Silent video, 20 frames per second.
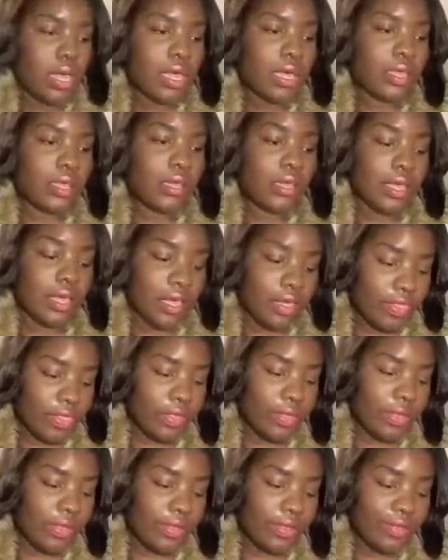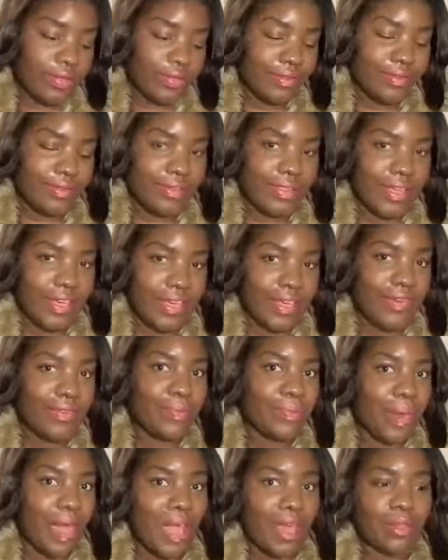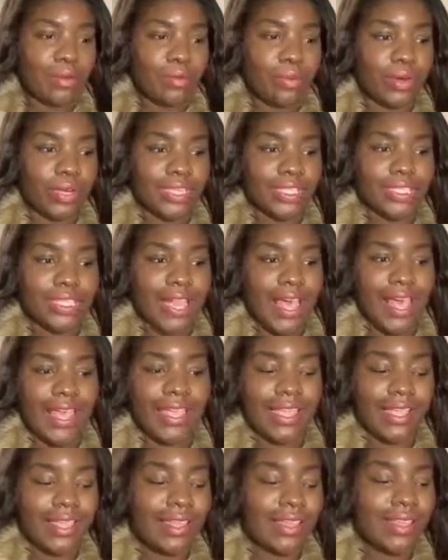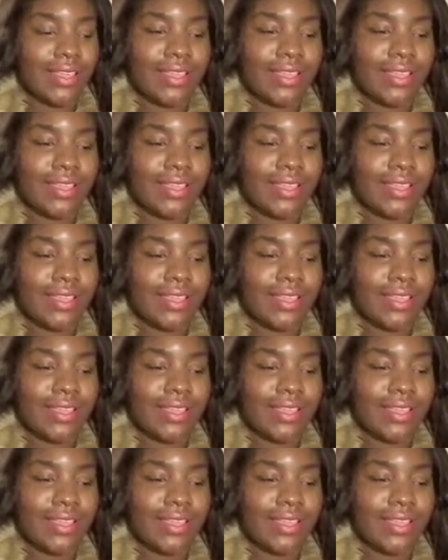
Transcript: another e.l.f. powder brush. Like,